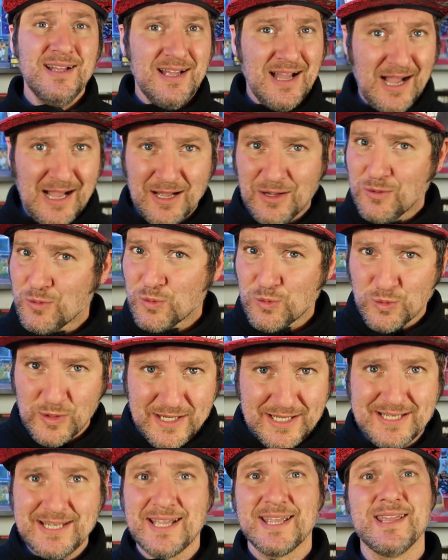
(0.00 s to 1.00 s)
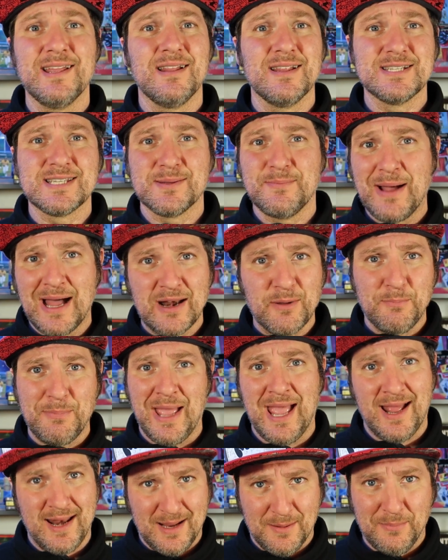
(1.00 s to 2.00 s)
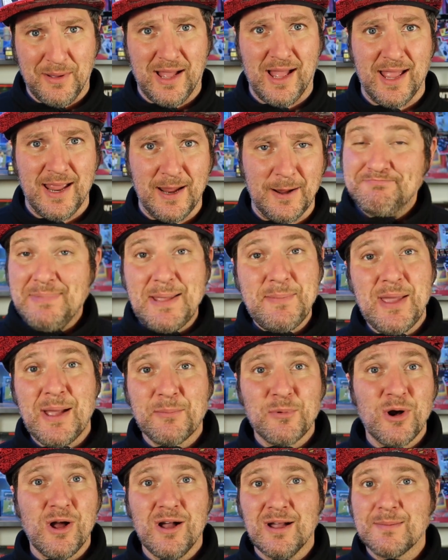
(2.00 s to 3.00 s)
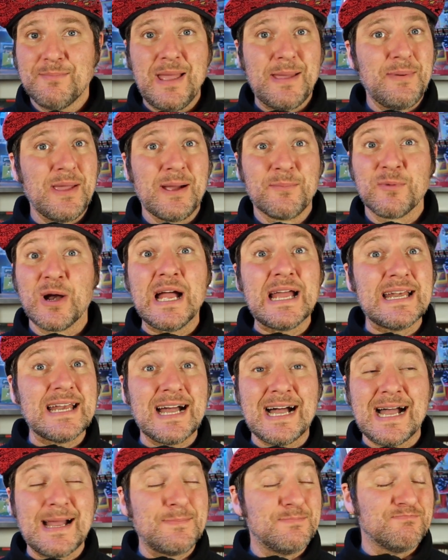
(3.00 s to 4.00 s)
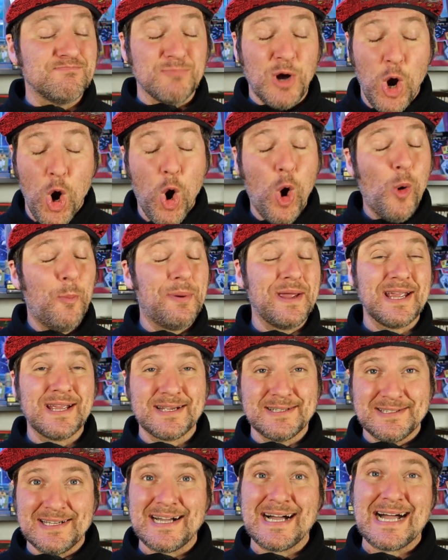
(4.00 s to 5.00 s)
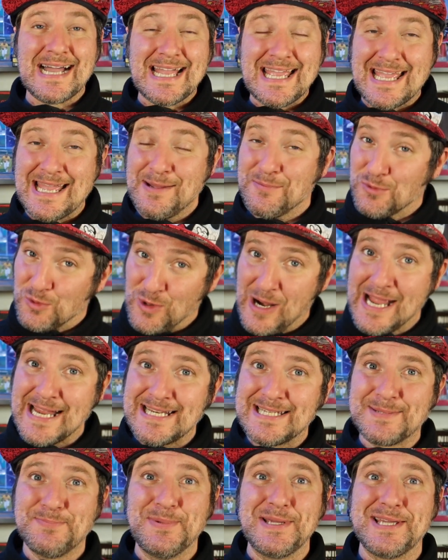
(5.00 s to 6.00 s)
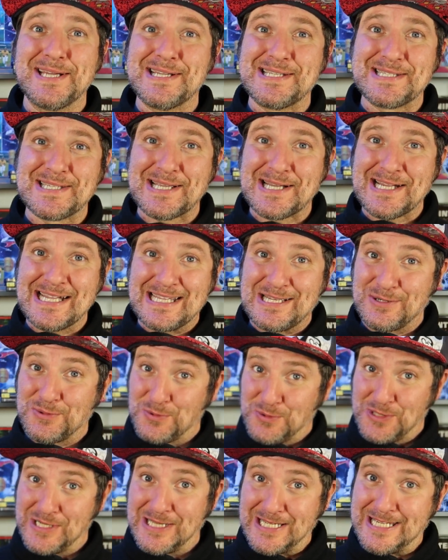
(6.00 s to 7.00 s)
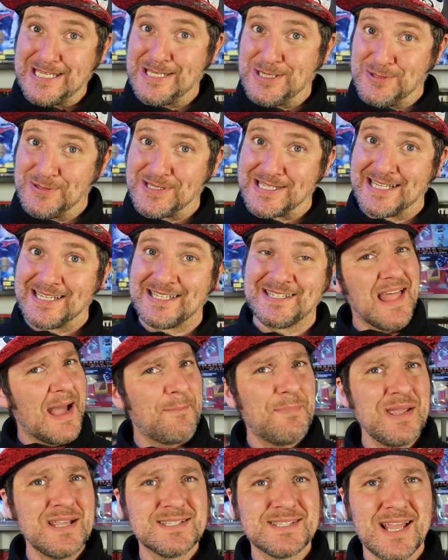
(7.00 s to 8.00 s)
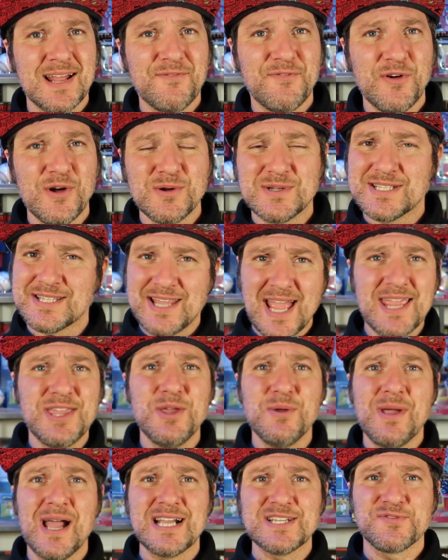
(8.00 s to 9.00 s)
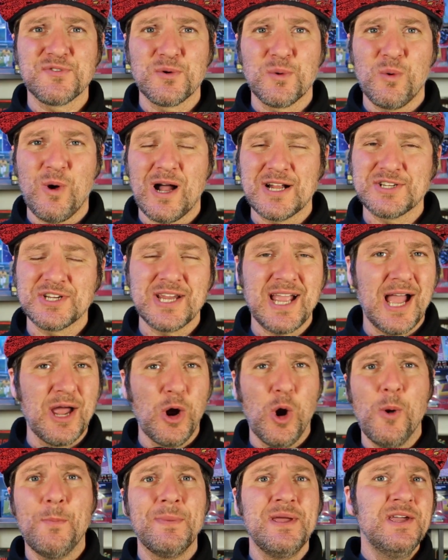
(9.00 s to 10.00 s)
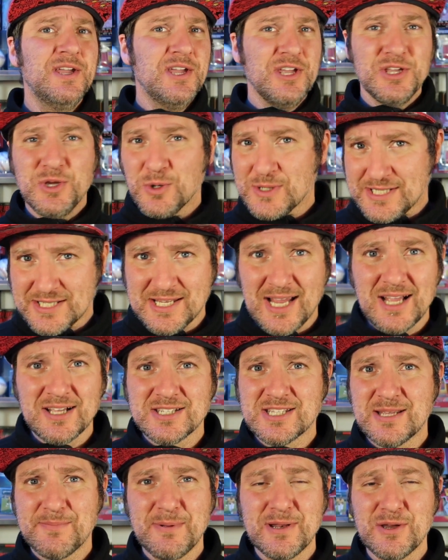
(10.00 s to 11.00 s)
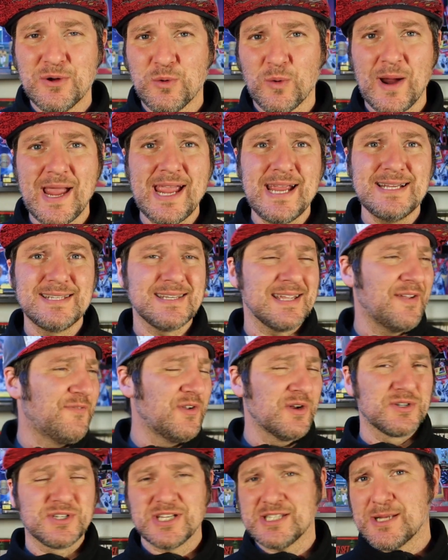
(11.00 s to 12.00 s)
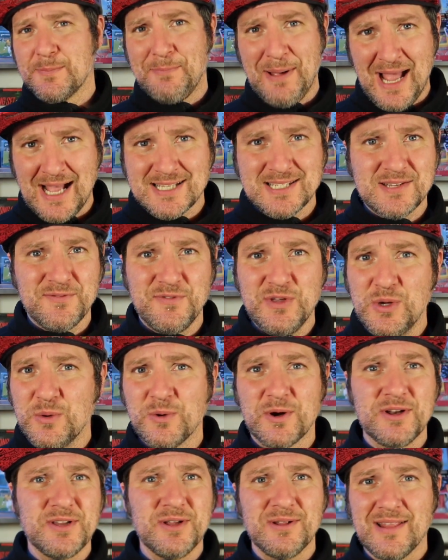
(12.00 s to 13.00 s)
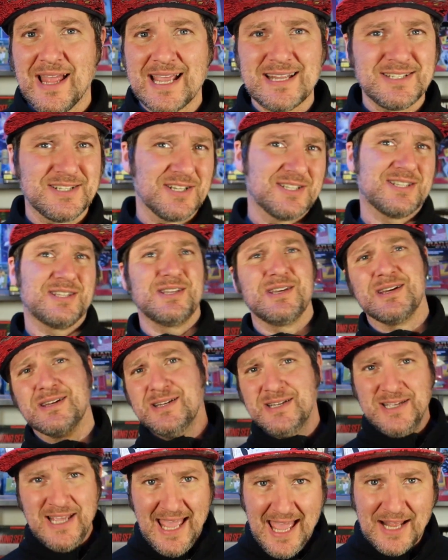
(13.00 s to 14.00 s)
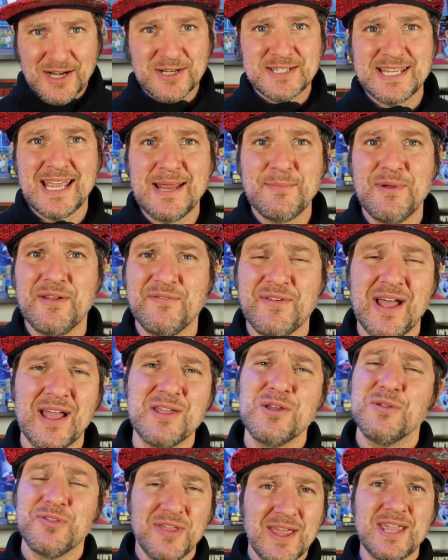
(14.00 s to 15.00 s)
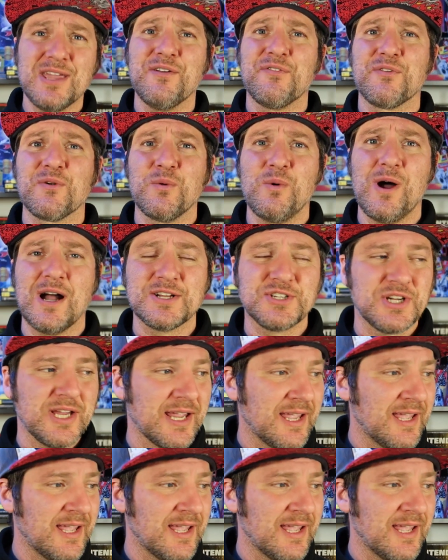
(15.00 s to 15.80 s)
a ridiculous amount of panic buying. Maybe I'm wrong, maybe I'm right. I'm hoping I am right, because I could really use it. That being said, folks, thank you guys for watching. I hope your sales have been great. If you're just a passive viewer and you like just the entertainment value, thank you for watching.